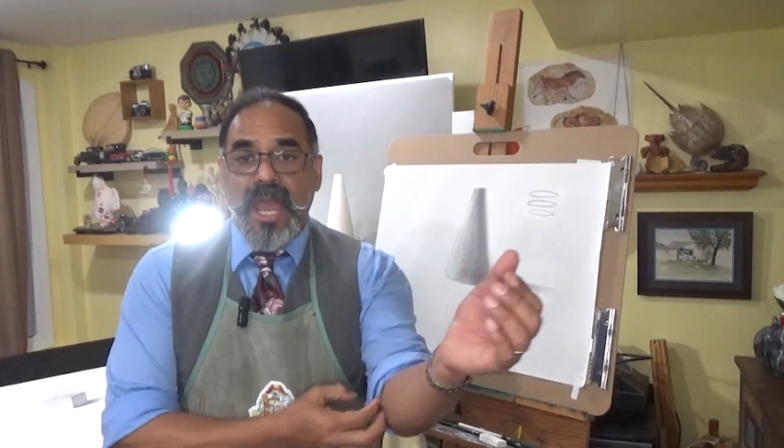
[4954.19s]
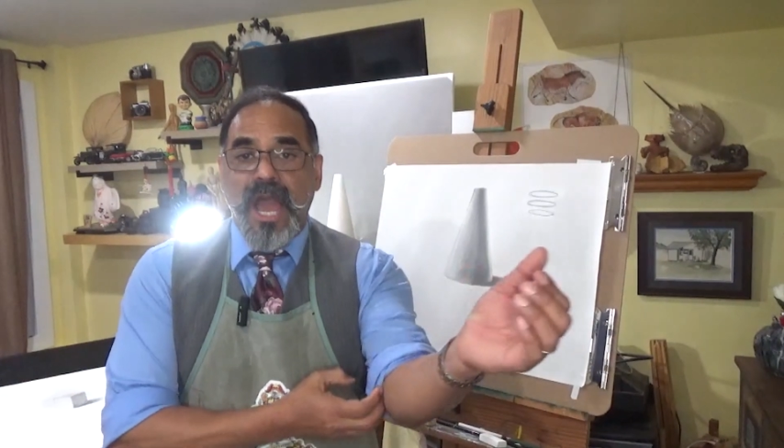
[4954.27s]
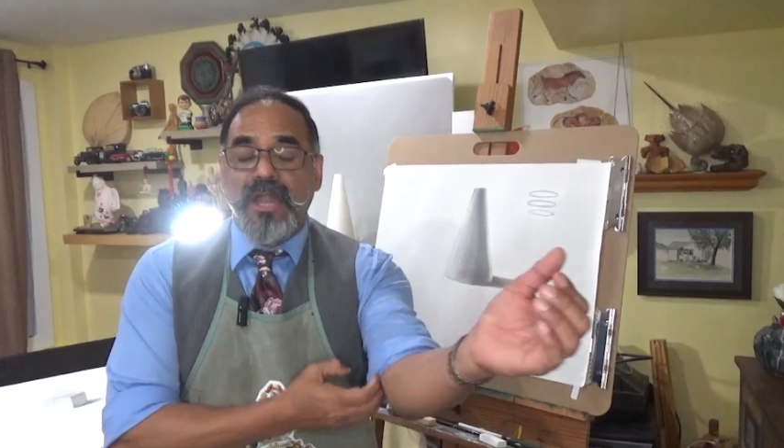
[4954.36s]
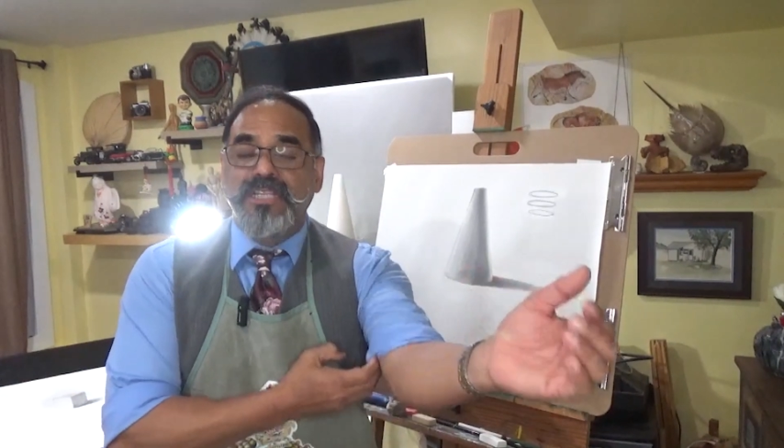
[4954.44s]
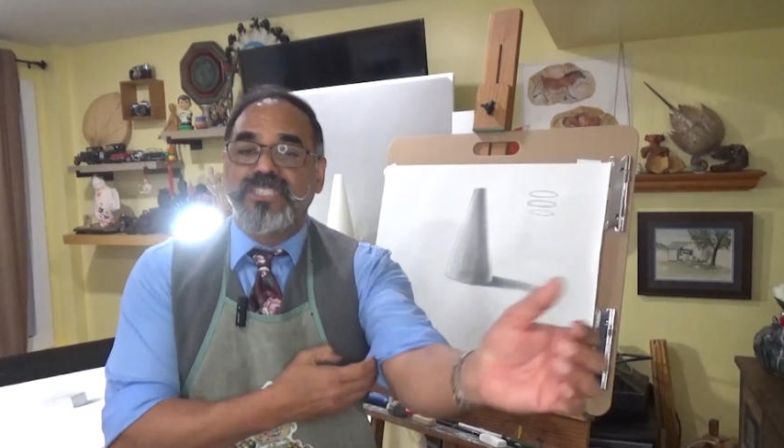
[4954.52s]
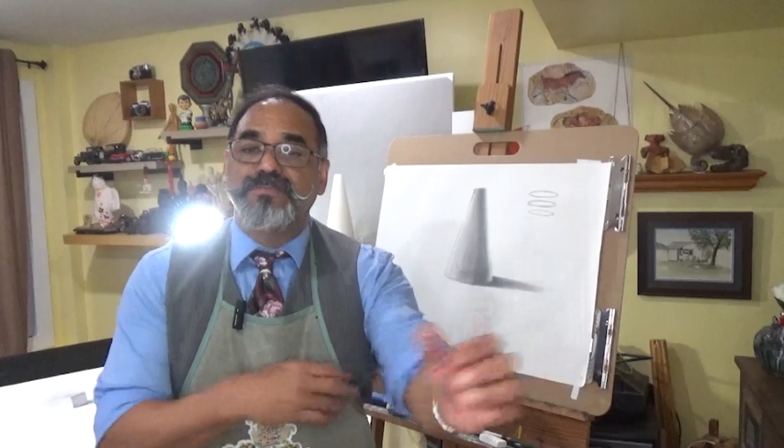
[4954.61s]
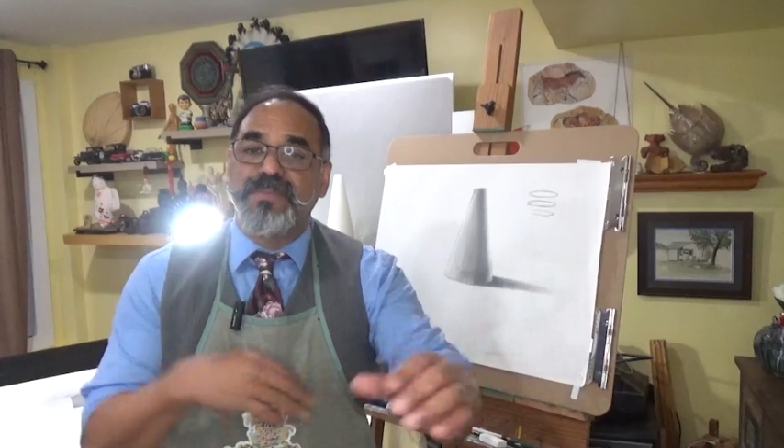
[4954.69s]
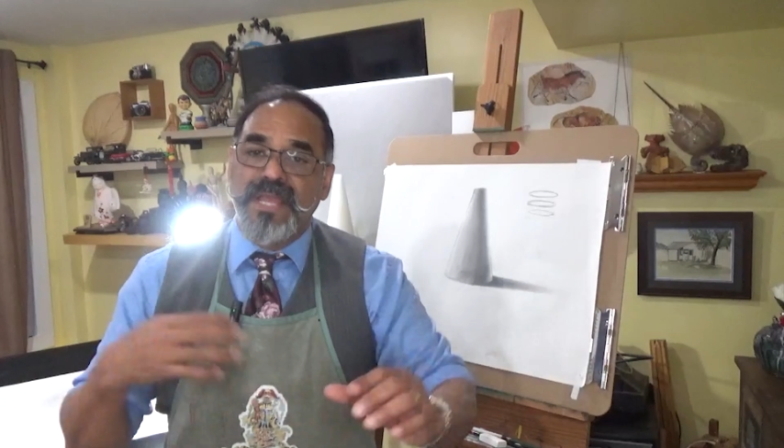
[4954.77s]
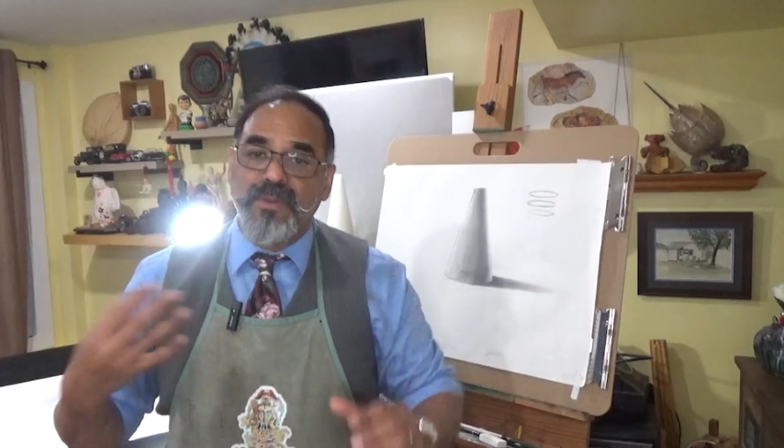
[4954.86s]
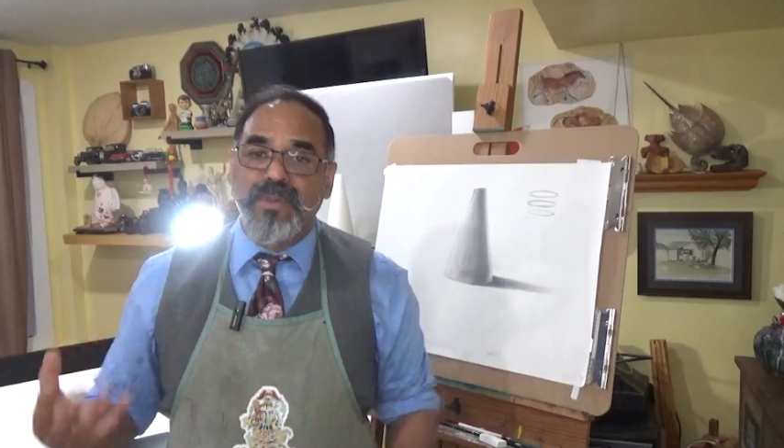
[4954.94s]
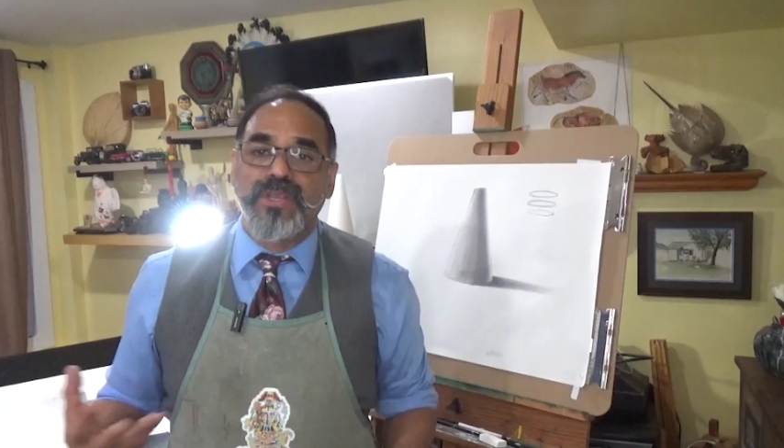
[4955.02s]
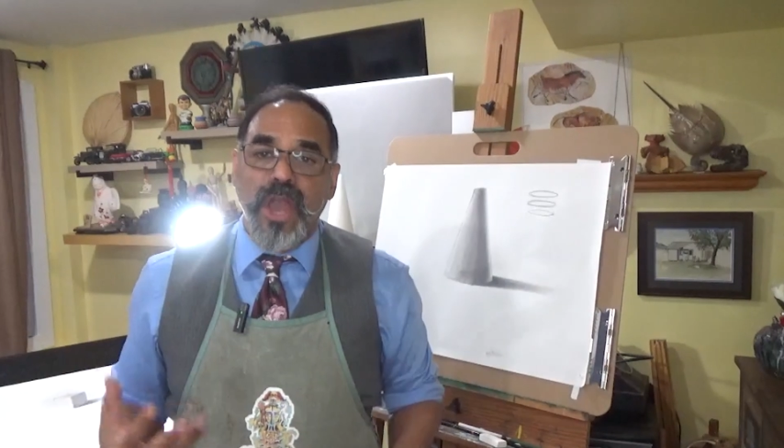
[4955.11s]
I'll
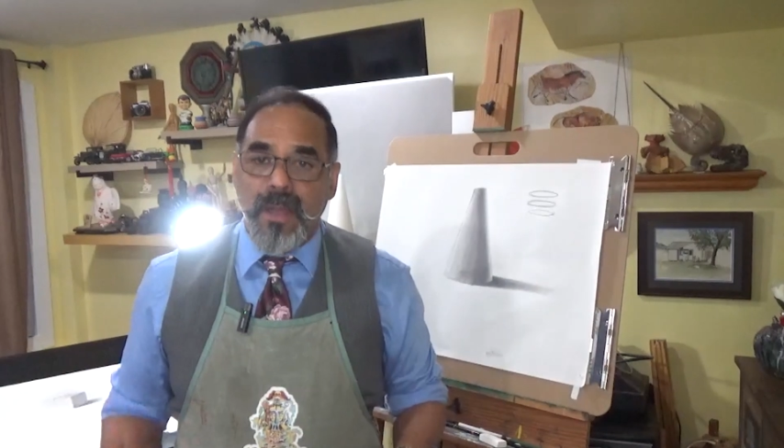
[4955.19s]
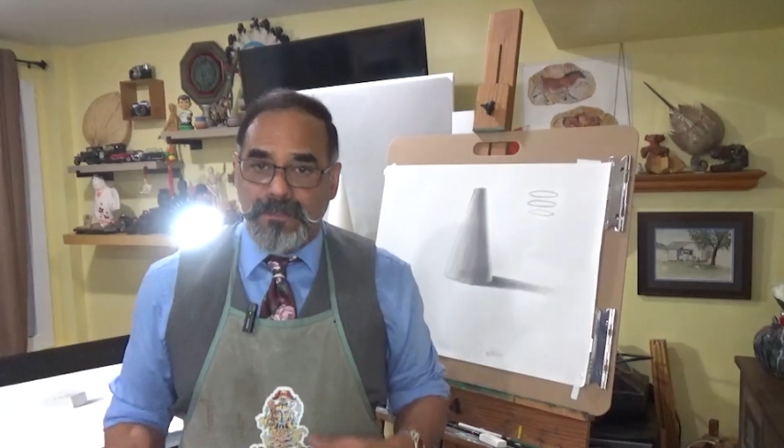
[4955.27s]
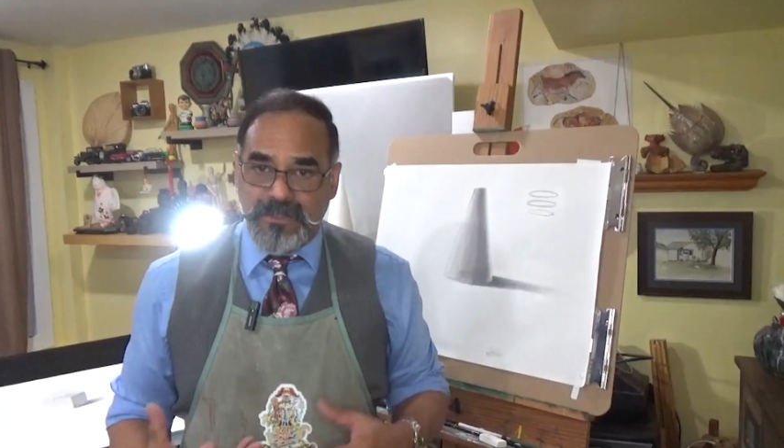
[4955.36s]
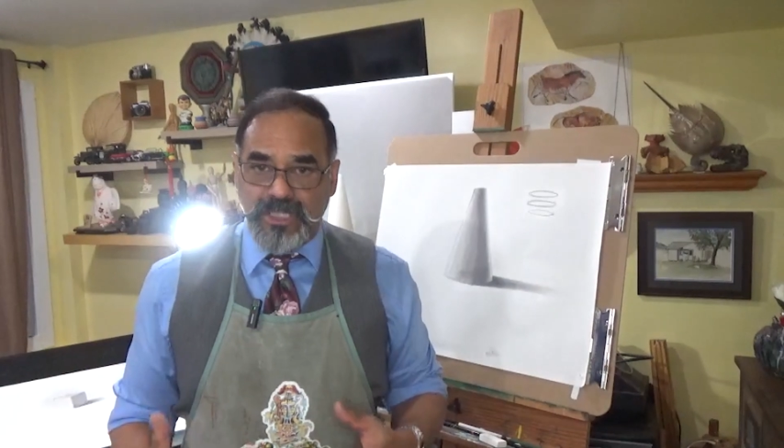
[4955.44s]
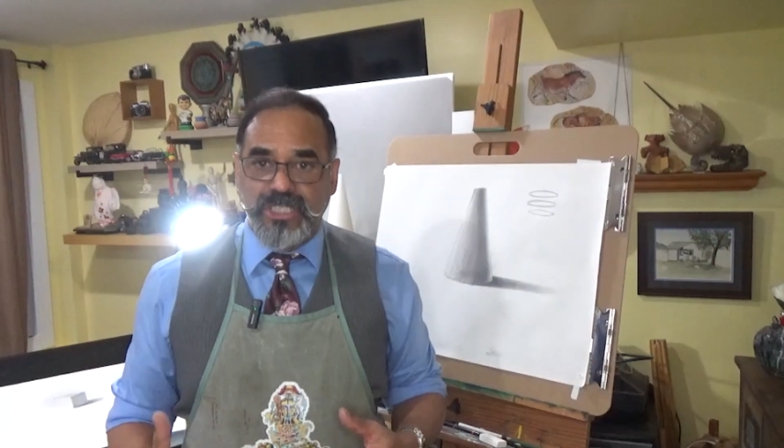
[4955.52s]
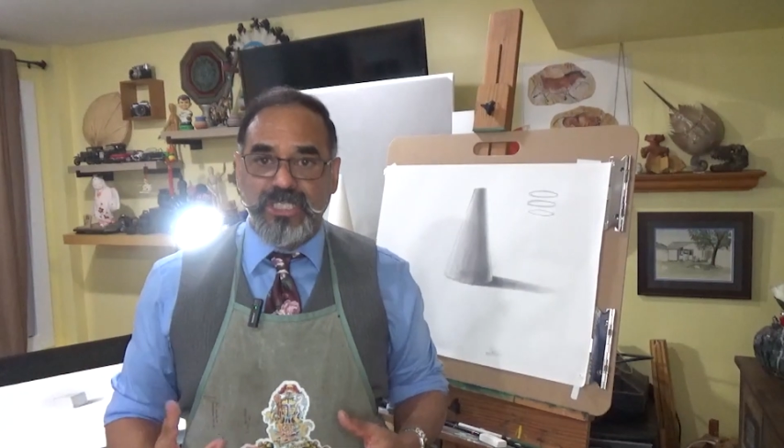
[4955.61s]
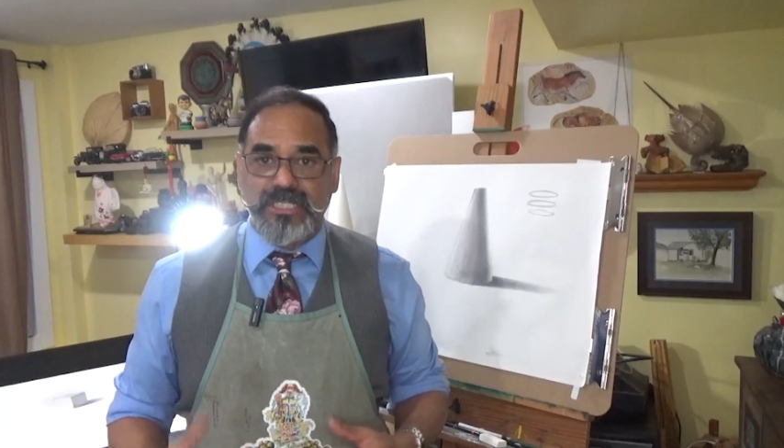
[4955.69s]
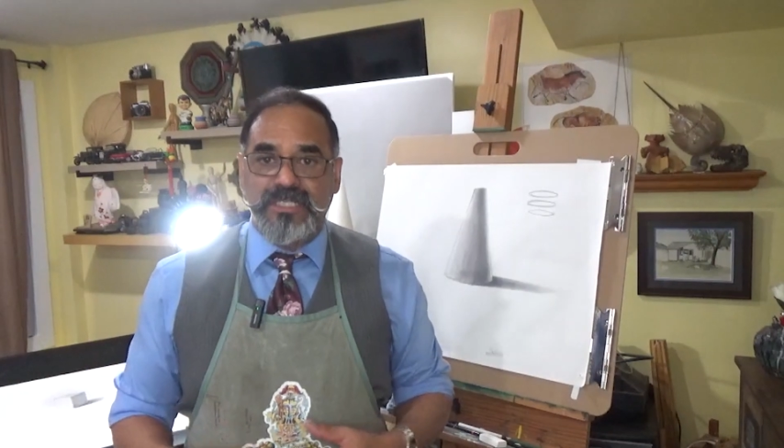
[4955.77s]
explain what composition